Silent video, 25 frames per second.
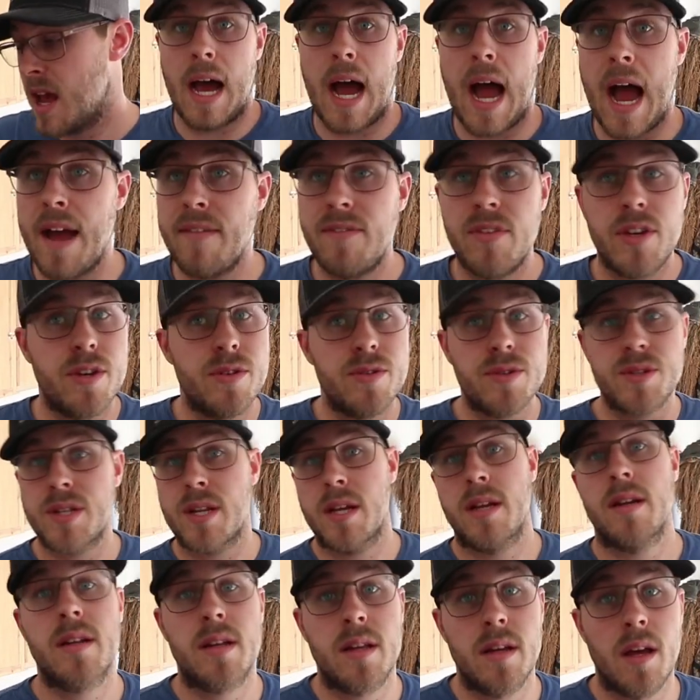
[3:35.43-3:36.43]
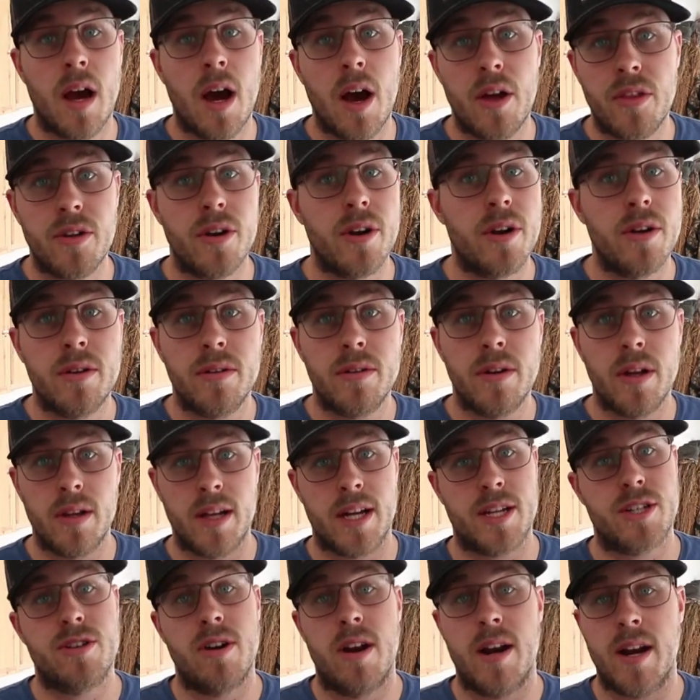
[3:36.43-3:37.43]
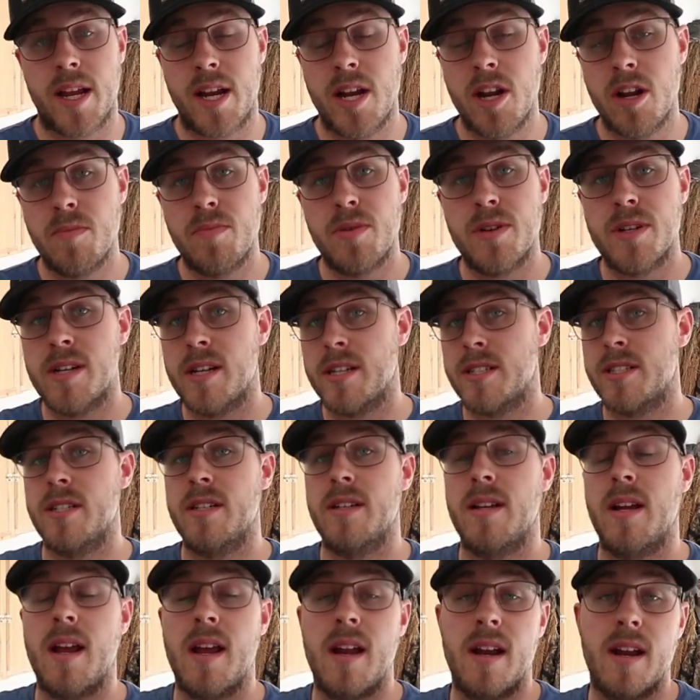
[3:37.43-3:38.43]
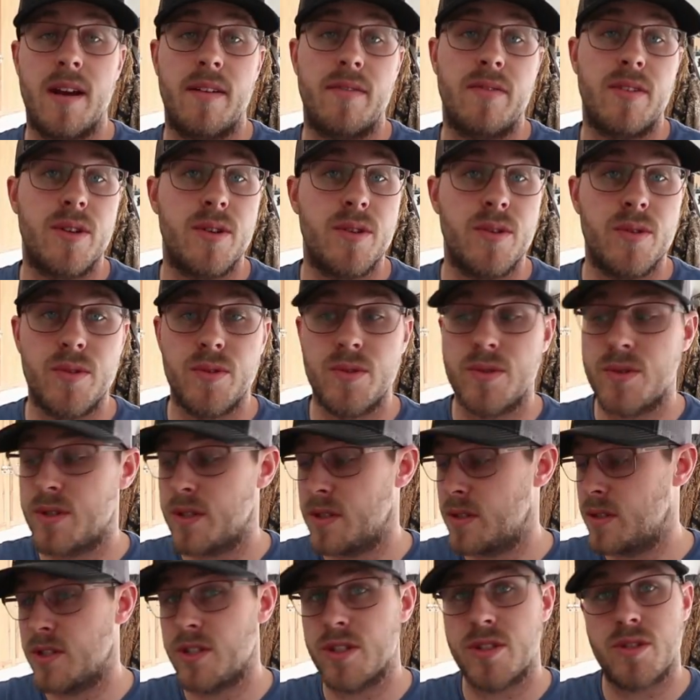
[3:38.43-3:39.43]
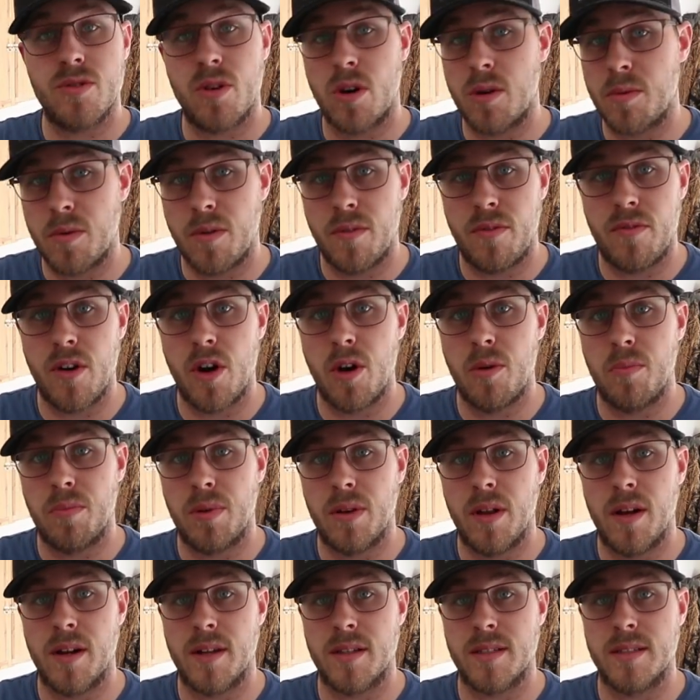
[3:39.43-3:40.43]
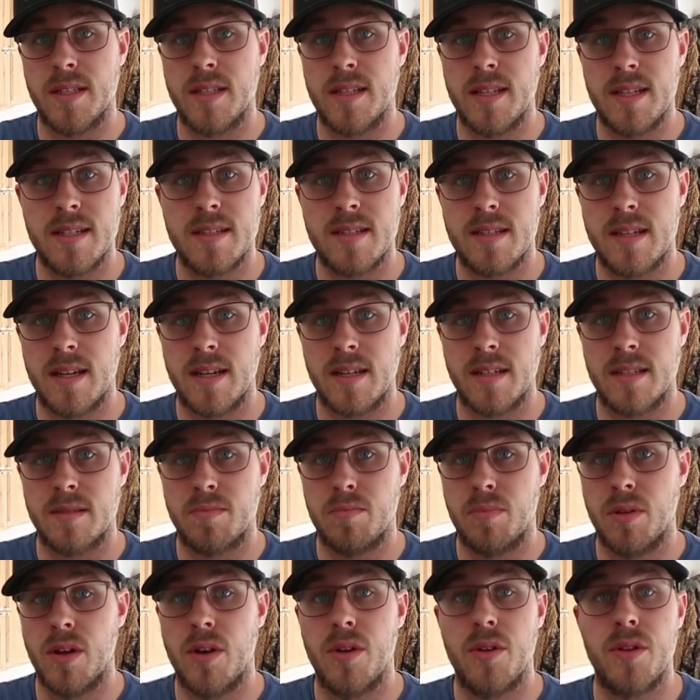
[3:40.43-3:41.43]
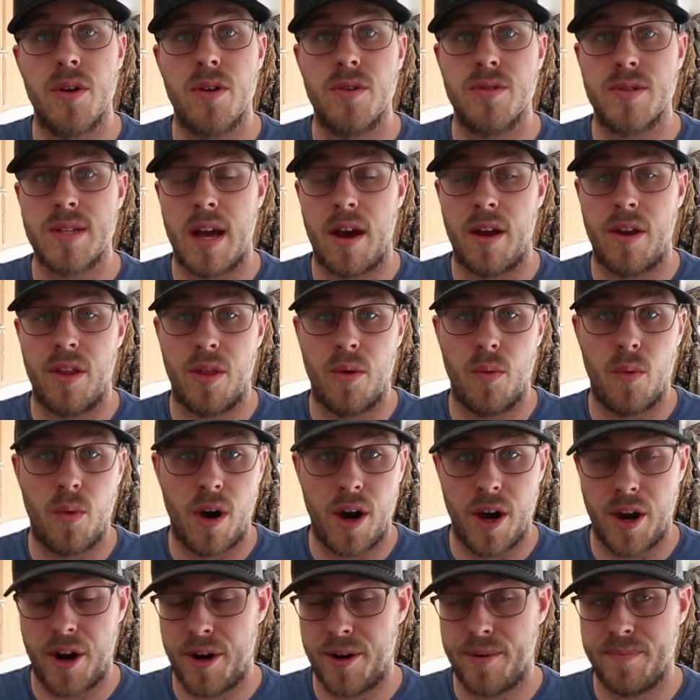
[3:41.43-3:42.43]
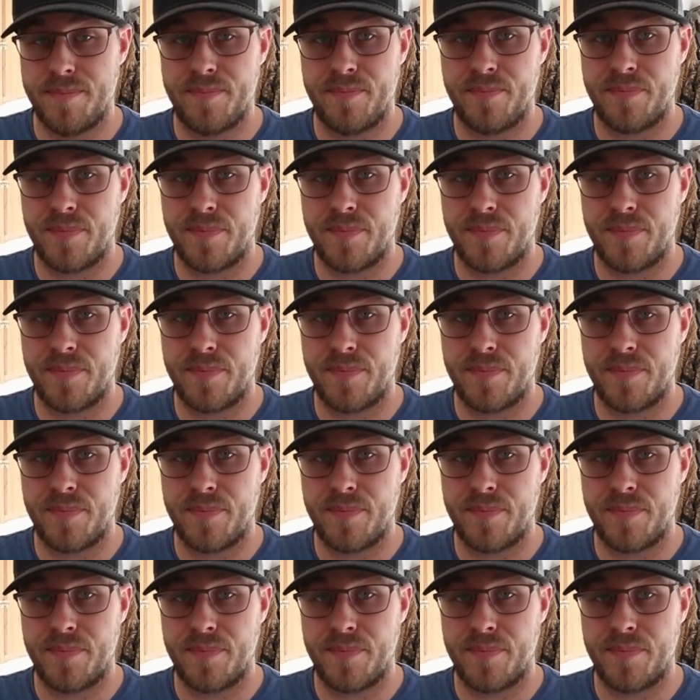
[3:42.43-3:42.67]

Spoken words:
I've used other electronic hearing protection, and I've used just normal foam plugs, and these things blow those out of the water.